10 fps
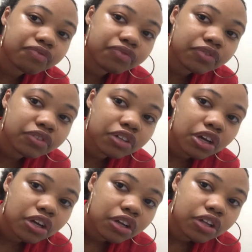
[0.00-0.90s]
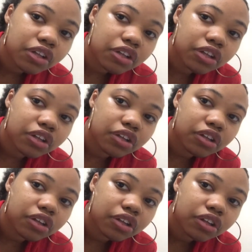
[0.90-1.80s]

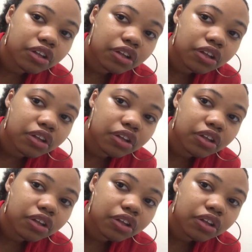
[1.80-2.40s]
(silence)